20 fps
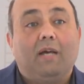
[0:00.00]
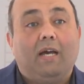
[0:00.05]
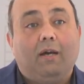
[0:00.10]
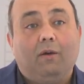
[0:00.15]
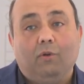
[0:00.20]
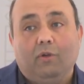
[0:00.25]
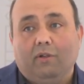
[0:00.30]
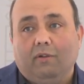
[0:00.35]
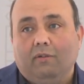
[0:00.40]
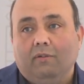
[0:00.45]

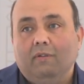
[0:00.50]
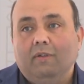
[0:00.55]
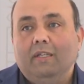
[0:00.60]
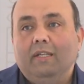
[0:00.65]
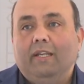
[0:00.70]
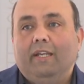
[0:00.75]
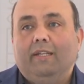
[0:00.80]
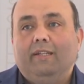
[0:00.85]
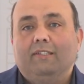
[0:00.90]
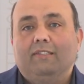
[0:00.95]
power
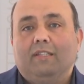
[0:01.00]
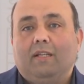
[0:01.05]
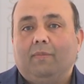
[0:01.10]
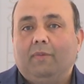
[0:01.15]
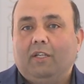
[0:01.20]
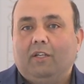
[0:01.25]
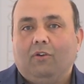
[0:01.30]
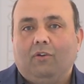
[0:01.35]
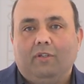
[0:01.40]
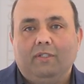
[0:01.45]
in
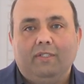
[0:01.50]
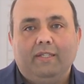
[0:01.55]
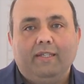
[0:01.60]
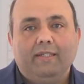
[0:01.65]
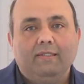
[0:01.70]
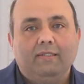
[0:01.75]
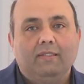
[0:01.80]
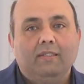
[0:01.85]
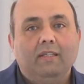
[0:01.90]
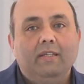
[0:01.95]
Islamic
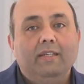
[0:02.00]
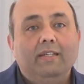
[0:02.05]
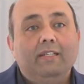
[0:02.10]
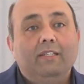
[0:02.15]
context.